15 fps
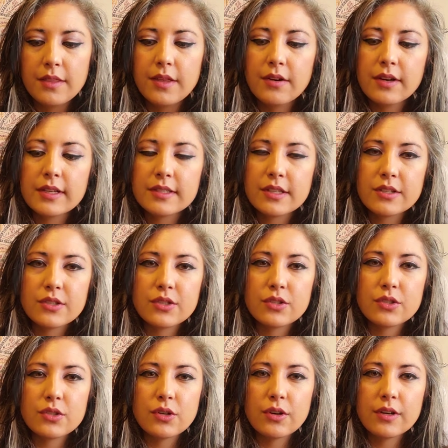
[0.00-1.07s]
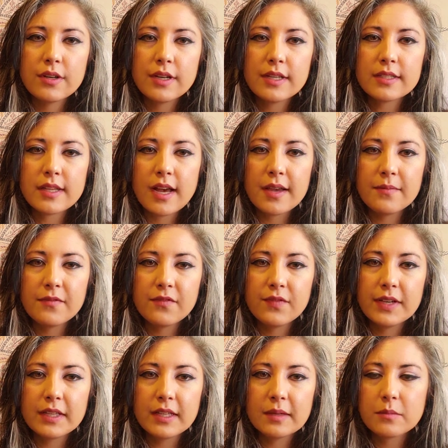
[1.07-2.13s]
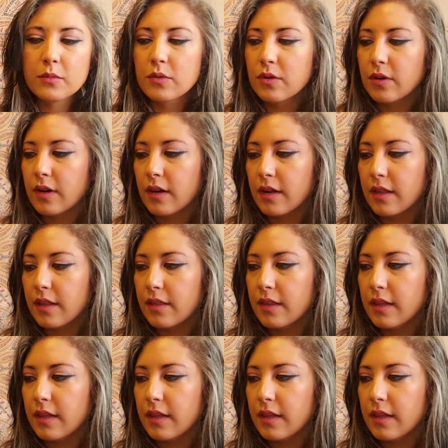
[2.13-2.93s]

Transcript: There is a sternness. I'm feeling more